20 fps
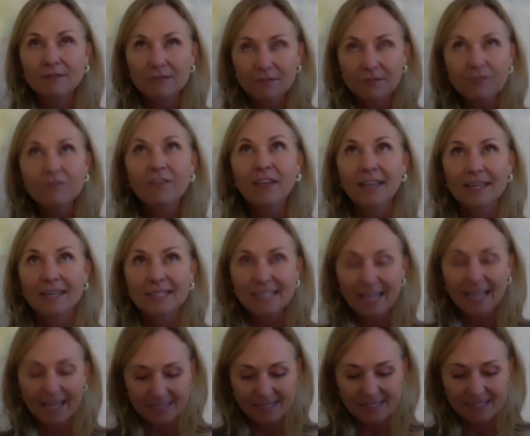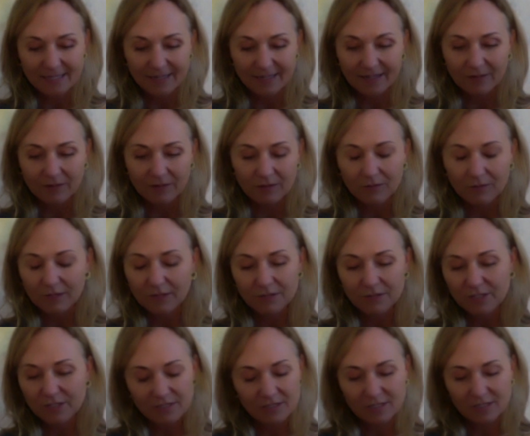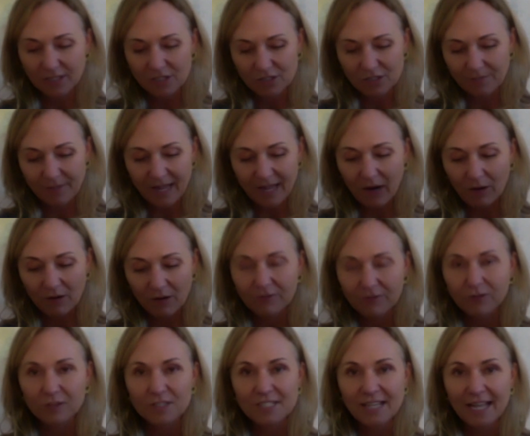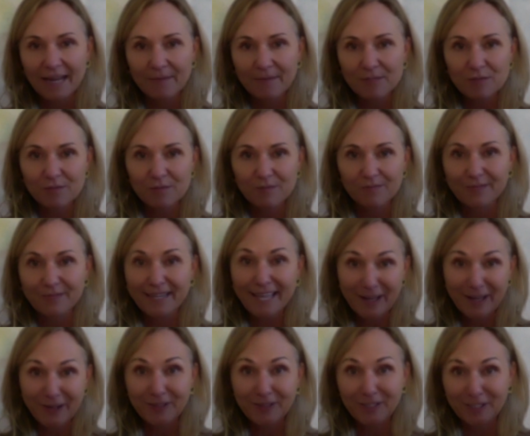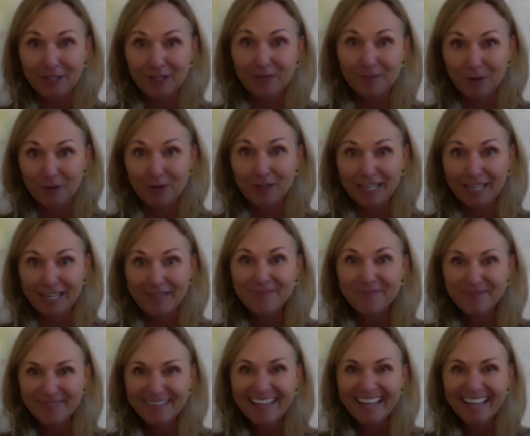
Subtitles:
fantastic. It was just such a powerful time to be held in community.